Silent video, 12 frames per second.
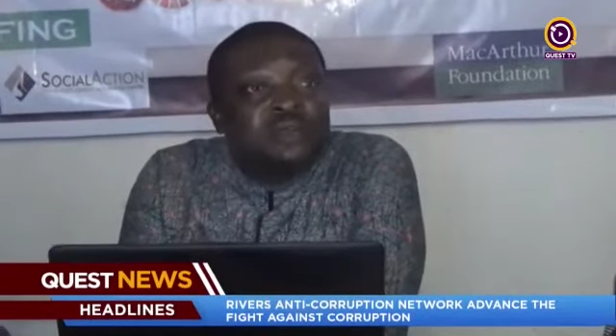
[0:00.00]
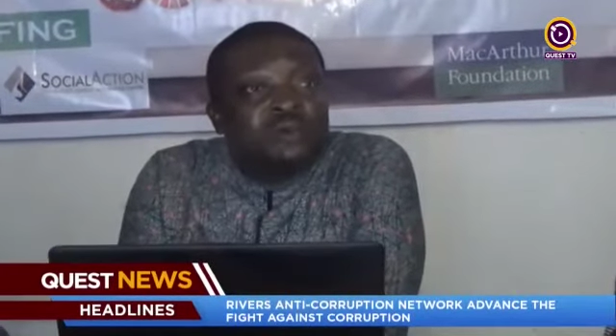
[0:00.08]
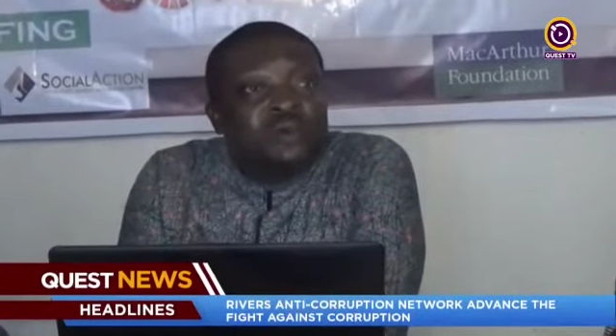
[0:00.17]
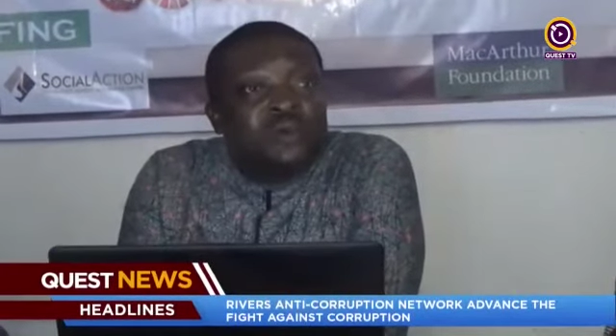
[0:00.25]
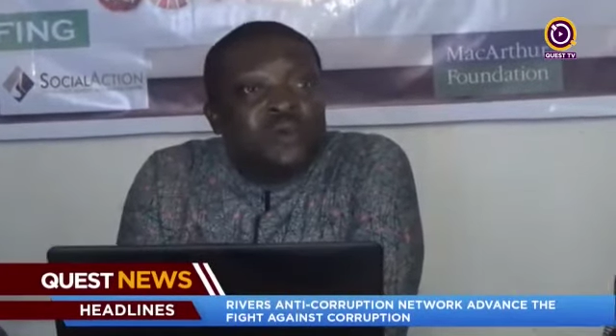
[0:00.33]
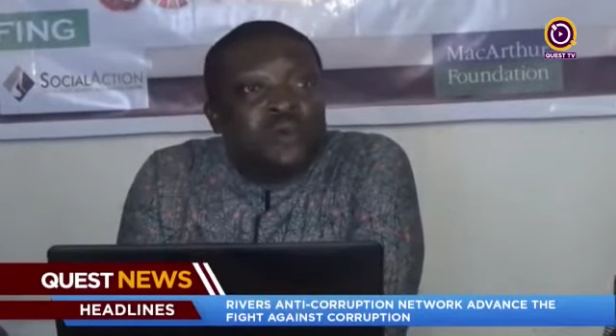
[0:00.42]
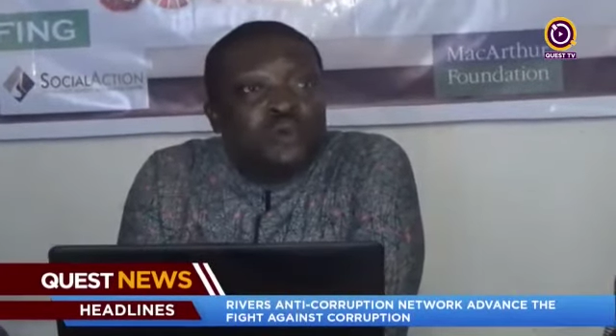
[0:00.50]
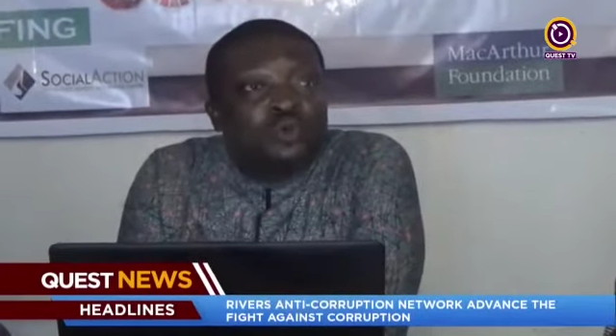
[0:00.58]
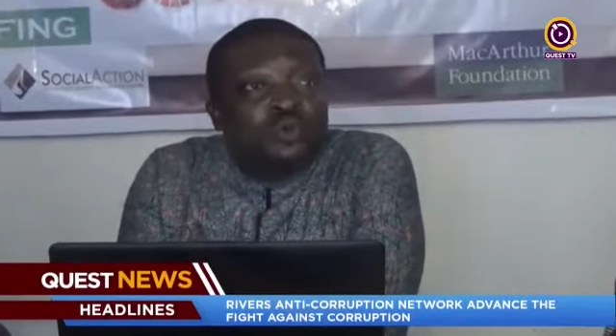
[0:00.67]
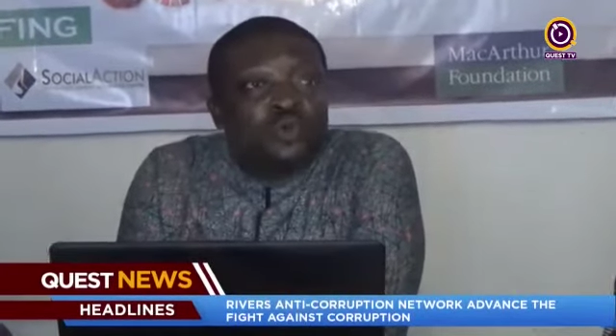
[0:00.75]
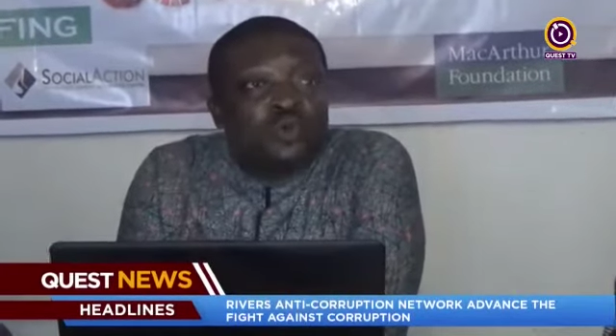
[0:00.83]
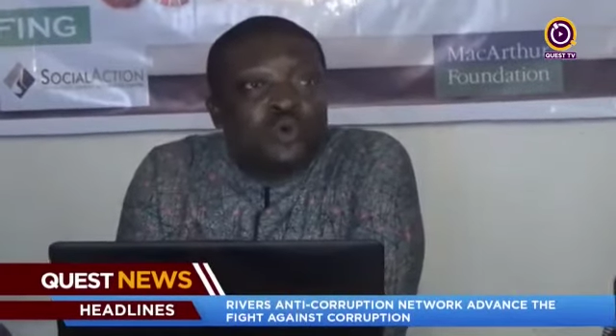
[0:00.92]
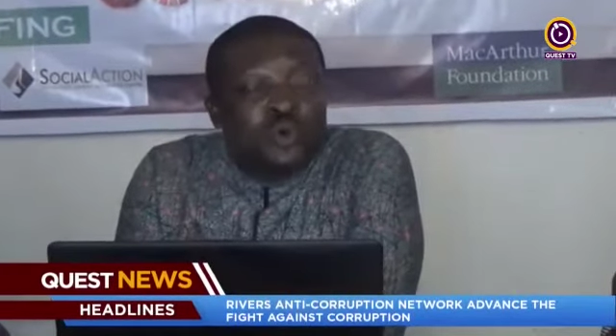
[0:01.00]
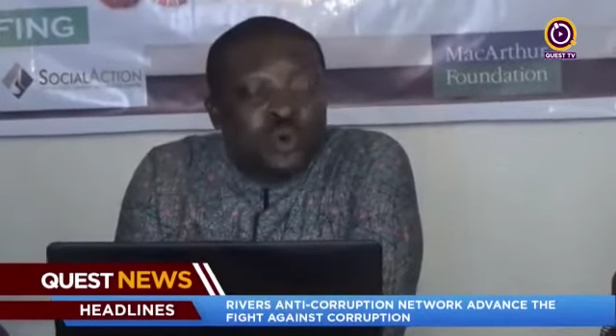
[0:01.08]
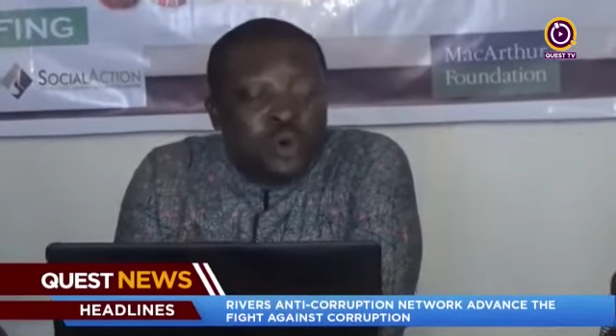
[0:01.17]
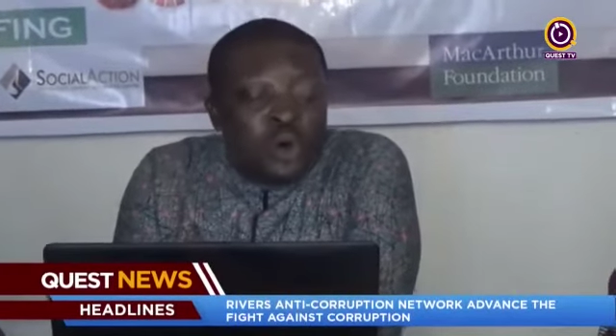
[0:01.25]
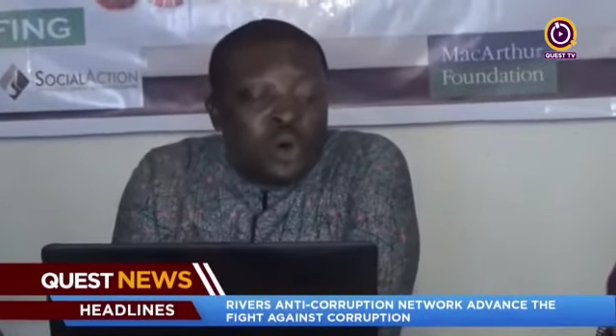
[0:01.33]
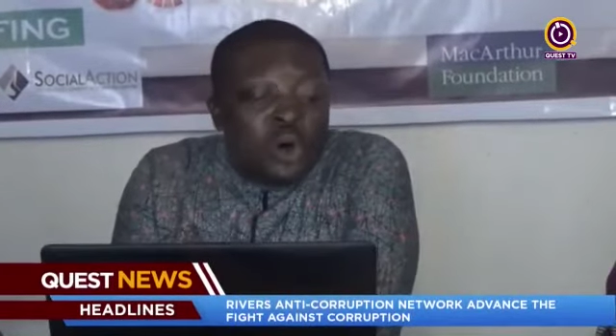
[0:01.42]
to
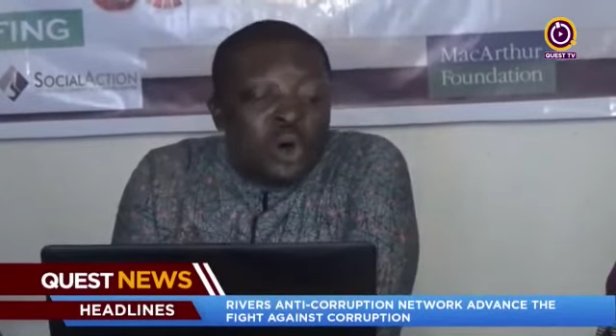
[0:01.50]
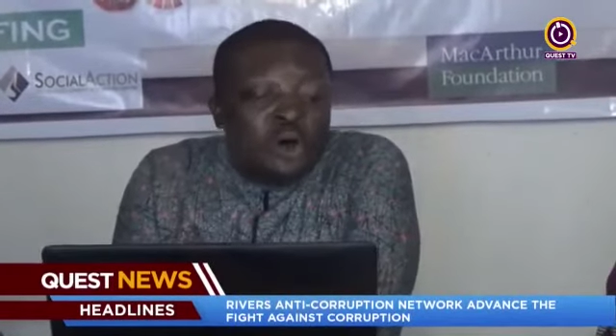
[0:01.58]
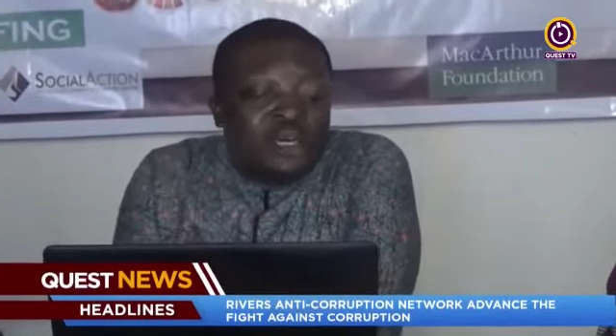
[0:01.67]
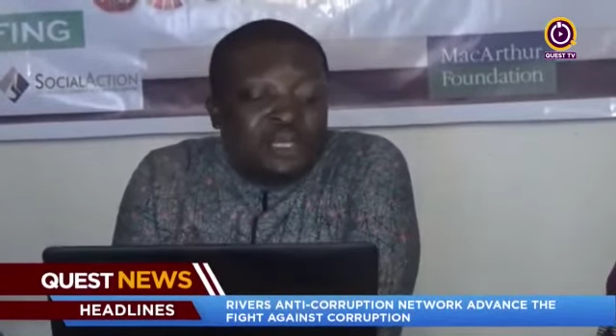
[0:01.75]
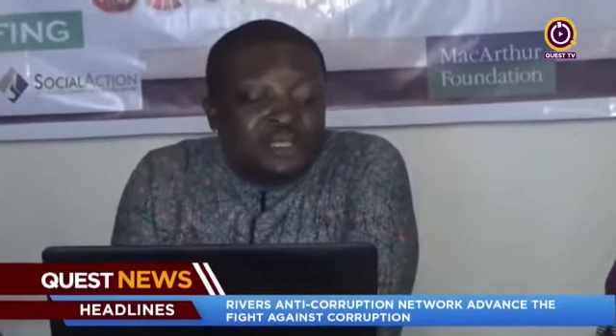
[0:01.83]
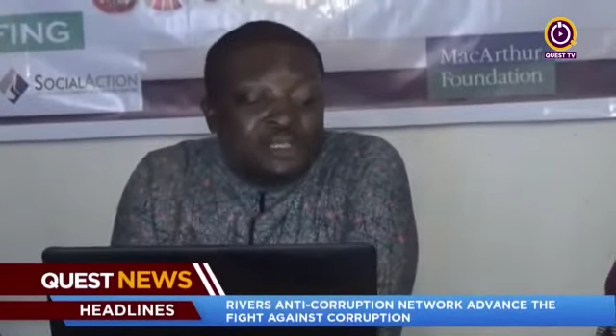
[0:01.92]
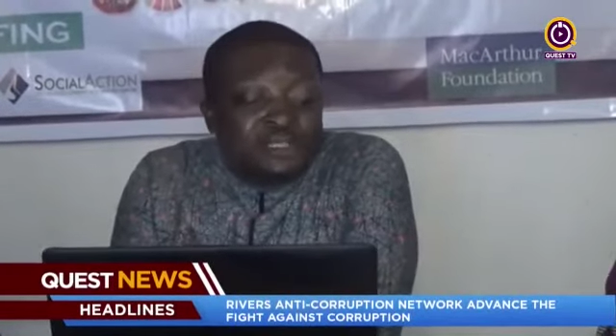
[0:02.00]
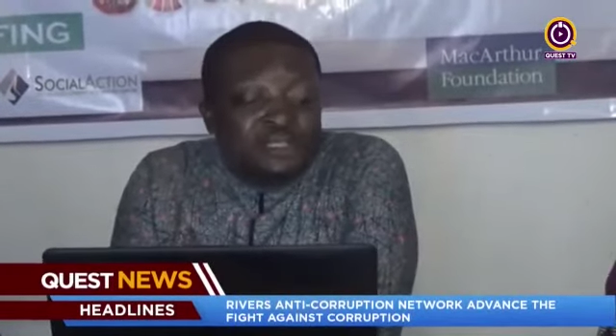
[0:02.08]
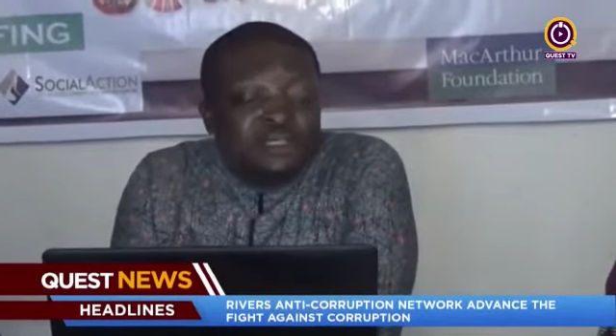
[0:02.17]
do all that